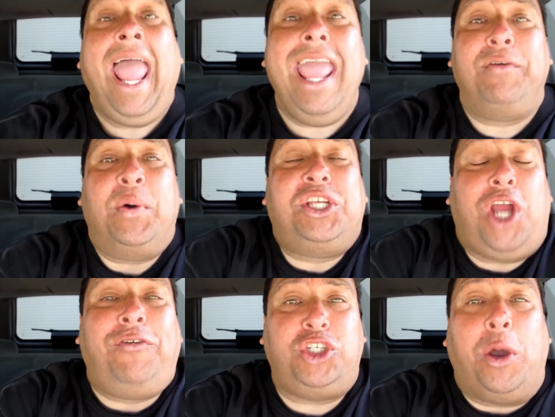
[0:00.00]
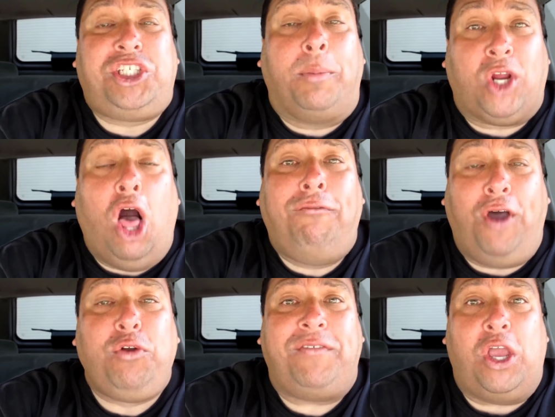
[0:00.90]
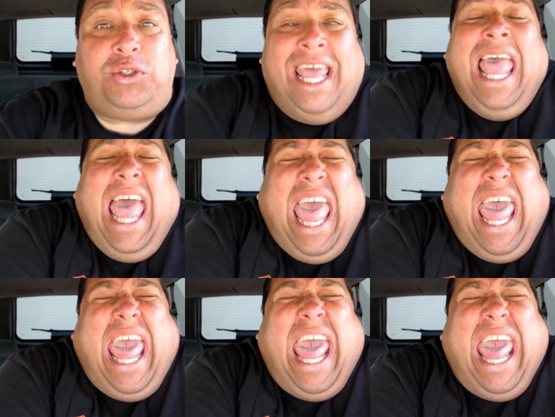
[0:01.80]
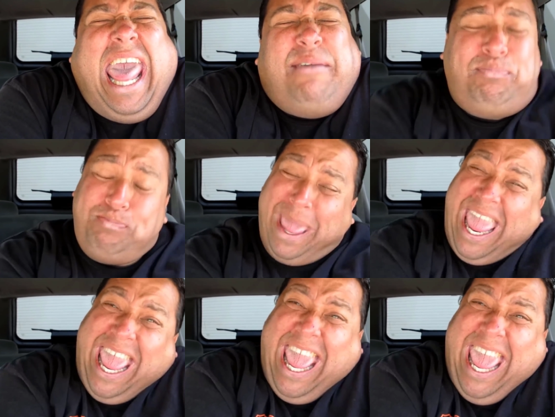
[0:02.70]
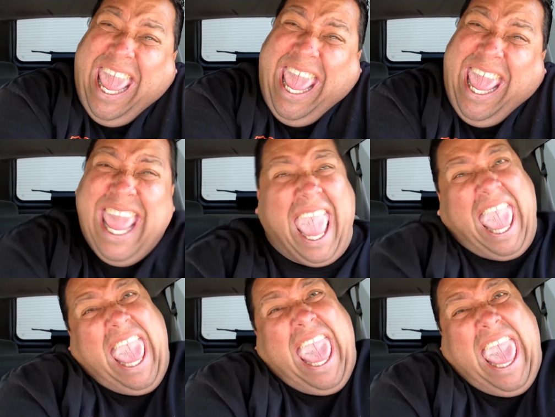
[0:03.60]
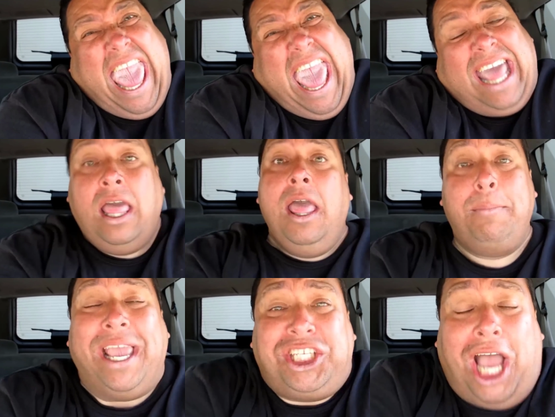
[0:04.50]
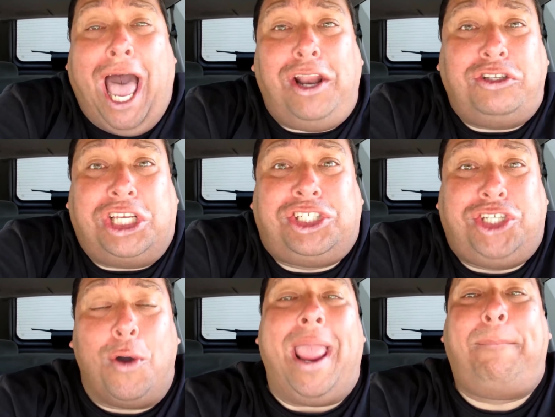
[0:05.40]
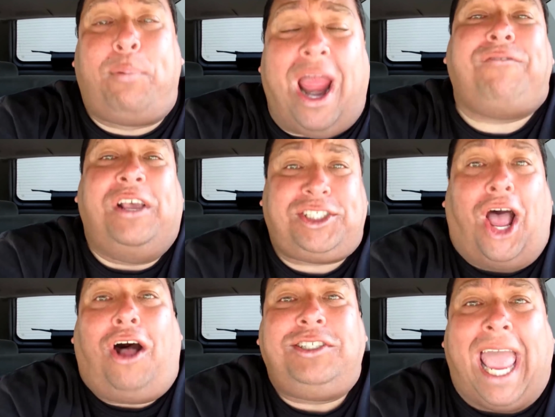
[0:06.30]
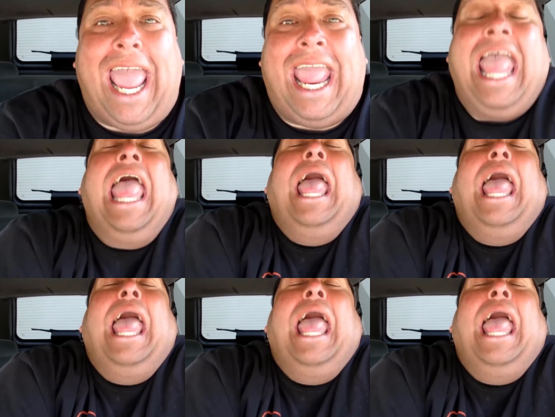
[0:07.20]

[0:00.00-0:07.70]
Hey everyone, it's Joe for Joey's Super Cool Food Reviews. I'm back. McDonald's is doing breakfast all day.